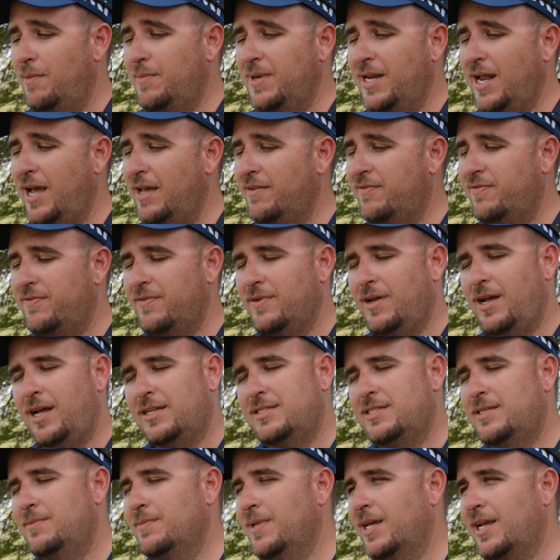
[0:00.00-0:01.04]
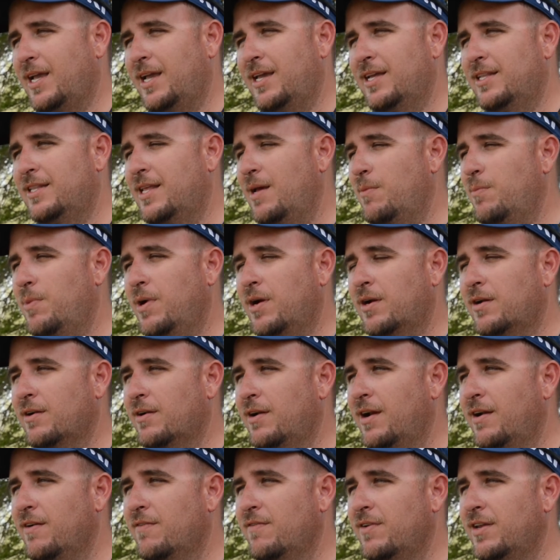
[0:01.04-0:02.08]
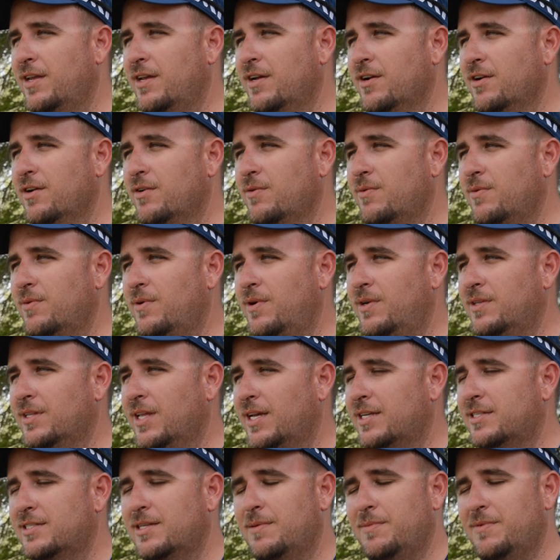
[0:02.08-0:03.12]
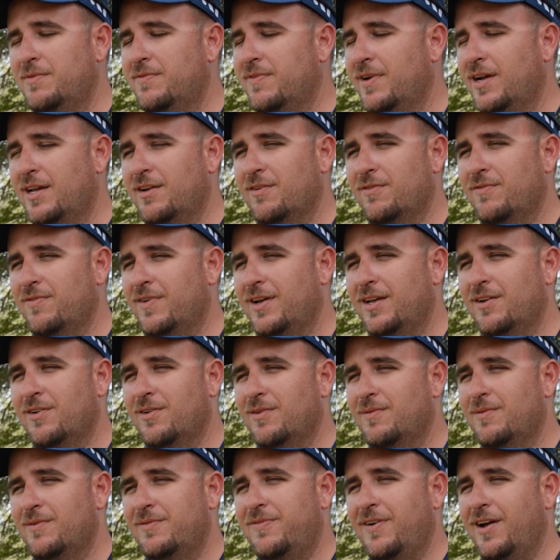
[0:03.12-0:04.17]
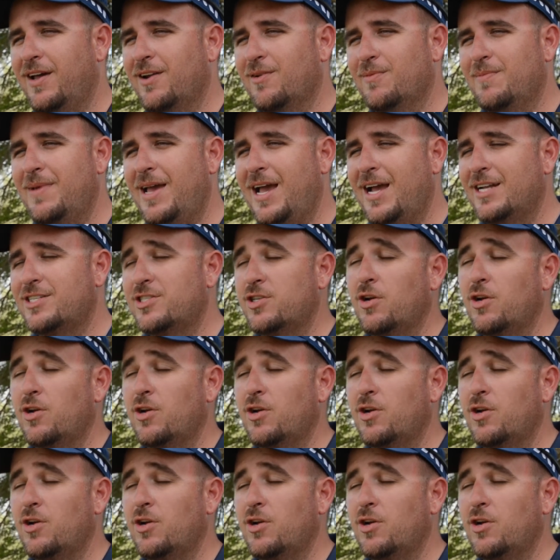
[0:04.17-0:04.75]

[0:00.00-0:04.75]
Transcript: I seem like I hit in that bunker every year on like semifinal, final match.